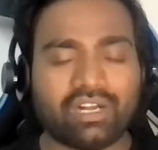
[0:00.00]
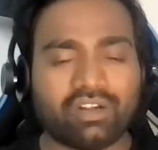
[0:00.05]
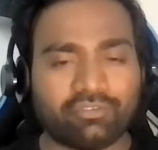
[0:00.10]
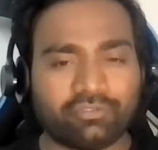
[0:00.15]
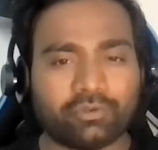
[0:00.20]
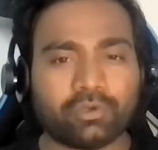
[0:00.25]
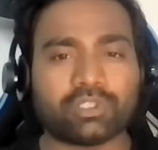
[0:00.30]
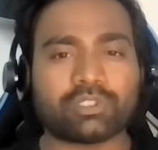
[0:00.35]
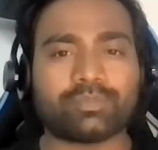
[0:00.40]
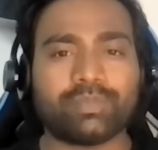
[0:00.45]

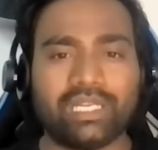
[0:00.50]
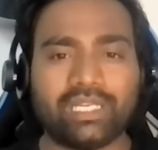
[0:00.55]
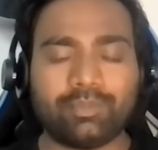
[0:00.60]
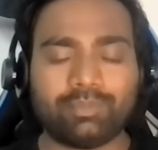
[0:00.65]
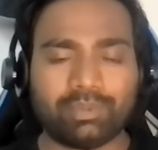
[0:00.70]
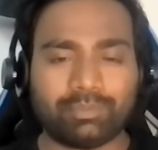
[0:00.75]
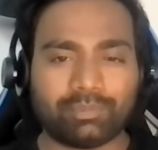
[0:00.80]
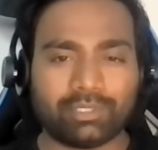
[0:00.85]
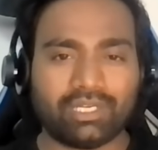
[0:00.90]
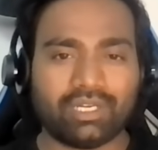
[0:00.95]
Of course,
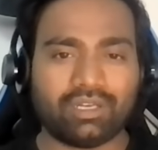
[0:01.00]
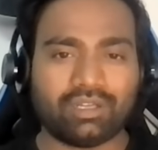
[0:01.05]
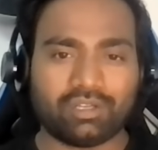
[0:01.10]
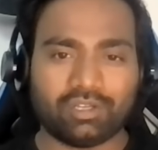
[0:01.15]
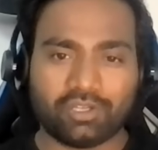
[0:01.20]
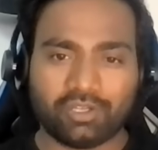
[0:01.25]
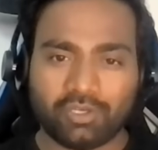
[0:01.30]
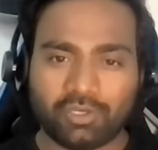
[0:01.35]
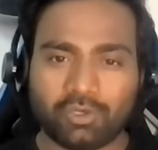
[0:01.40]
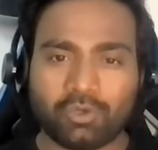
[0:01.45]
many people
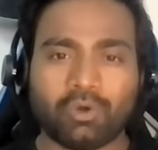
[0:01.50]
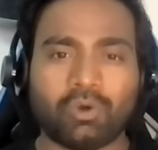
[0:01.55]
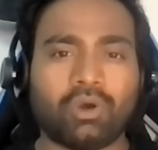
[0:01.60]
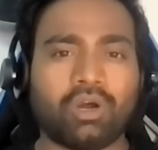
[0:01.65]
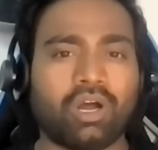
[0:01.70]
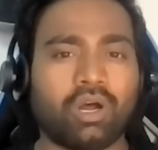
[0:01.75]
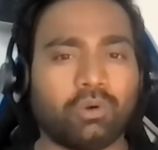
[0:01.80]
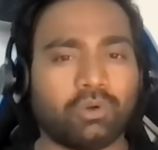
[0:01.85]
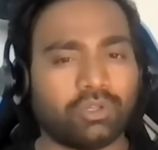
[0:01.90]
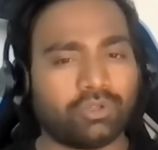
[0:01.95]

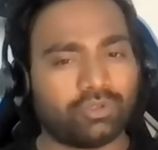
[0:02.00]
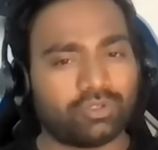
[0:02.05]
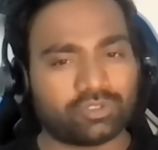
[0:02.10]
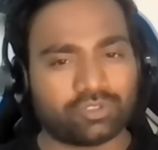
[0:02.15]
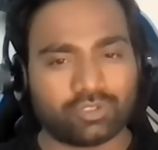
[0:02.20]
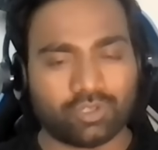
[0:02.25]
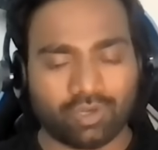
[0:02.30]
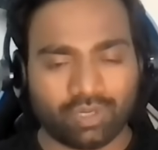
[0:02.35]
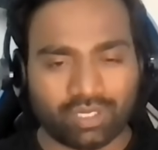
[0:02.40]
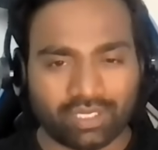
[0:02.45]
know how to
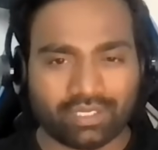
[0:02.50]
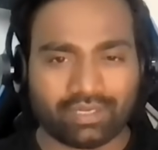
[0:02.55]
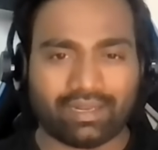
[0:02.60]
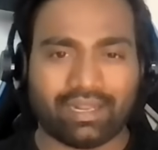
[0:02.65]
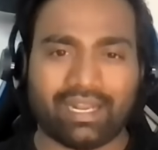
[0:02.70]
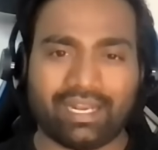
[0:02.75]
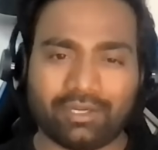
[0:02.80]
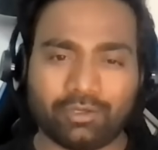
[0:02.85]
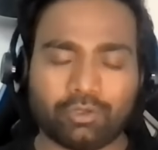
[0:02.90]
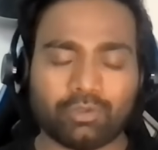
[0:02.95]
use
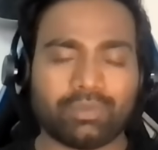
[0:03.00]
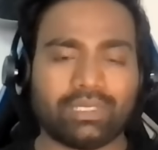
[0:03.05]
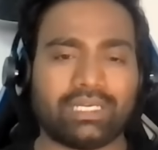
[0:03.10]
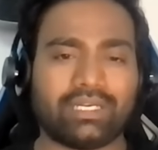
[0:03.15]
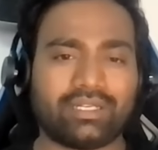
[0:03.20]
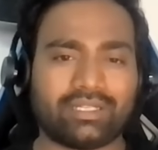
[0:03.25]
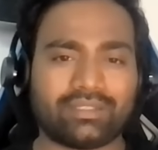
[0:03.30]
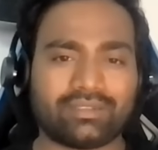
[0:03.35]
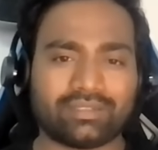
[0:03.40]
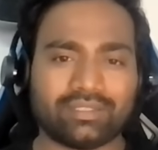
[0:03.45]
Docker and
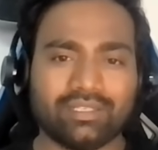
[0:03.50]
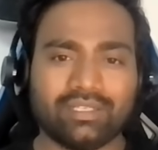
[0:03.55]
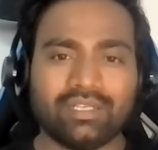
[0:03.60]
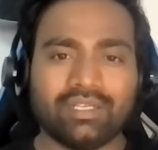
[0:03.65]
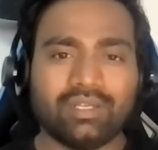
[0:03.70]
Kubernetes,